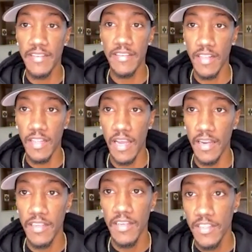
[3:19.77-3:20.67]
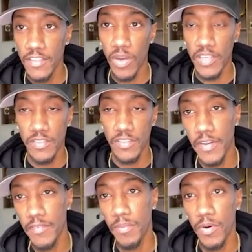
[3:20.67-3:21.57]
10 o'clock to watch their
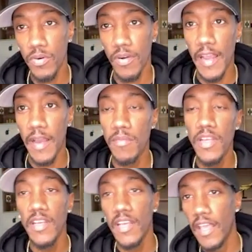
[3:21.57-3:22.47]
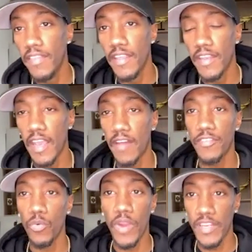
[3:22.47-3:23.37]
favorite program and then have
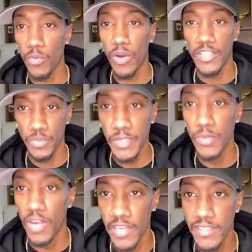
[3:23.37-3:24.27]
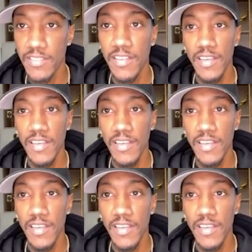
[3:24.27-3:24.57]
to wait to watch reruns.